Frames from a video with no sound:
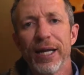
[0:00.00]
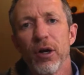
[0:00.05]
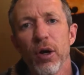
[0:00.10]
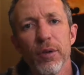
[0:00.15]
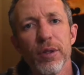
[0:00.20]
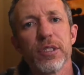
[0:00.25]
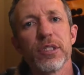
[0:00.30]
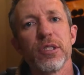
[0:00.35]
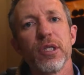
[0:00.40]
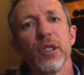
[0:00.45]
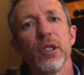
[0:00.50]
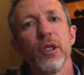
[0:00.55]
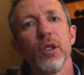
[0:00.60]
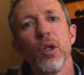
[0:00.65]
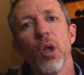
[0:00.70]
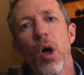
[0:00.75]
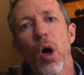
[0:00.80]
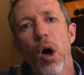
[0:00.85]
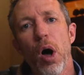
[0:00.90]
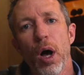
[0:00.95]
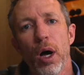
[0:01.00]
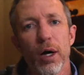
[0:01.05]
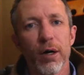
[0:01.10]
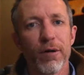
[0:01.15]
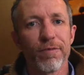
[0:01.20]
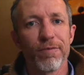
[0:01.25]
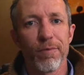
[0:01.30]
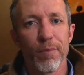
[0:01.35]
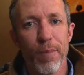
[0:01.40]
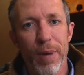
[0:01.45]
call this the law
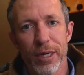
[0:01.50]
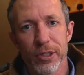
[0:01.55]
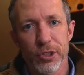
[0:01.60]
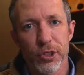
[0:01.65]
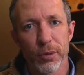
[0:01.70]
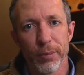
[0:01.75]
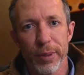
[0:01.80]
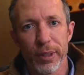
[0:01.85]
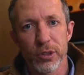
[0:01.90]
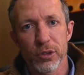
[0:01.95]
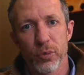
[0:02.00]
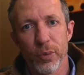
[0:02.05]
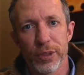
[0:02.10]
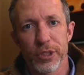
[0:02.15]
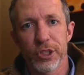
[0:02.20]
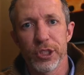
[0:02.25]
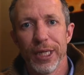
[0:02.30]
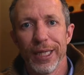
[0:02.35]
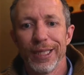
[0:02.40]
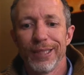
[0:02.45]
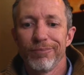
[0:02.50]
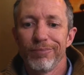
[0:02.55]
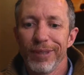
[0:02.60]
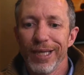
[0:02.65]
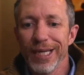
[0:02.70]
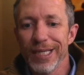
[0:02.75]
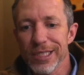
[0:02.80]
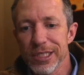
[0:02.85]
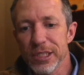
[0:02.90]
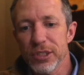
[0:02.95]
of measurement, which
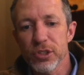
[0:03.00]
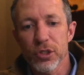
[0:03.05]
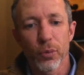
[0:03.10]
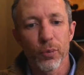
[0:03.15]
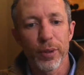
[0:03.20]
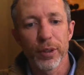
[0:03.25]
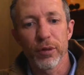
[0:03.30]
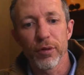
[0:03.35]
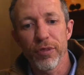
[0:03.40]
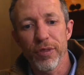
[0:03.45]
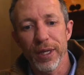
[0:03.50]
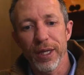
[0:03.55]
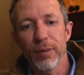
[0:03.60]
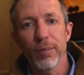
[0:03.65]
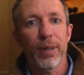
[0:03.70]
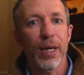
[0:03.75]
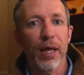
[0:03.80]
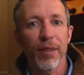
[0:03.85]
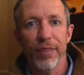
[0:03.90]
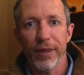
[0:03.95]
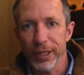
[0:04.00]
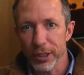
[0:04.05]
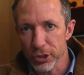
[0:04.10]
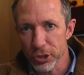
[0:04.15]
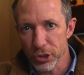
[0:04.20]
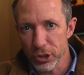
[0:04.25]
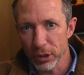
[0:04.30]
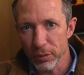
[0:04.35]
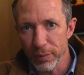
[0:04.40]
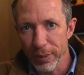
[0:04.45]
isn't a real thing, but I think it
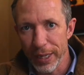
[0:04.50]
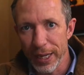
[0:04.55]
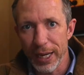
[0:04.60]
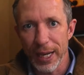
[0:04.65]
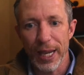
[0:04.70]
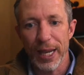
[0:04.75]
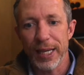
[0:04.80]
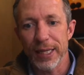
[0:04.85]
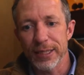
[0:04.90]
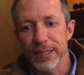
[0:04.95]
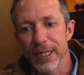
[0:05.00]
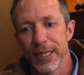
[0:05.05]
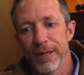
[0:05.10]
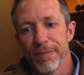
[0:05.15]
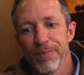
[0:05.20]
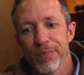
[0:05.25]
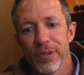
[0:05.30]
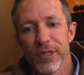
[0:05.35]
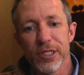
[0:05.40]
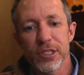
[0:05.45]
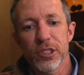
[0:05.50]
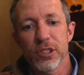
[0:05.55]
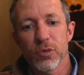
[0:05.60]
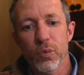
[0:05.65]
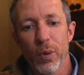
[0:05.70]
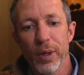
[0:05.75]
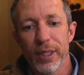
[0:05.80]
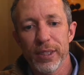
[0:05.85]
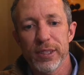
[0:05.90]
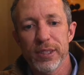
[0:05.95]
should be. And this is
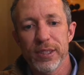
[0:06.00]
what it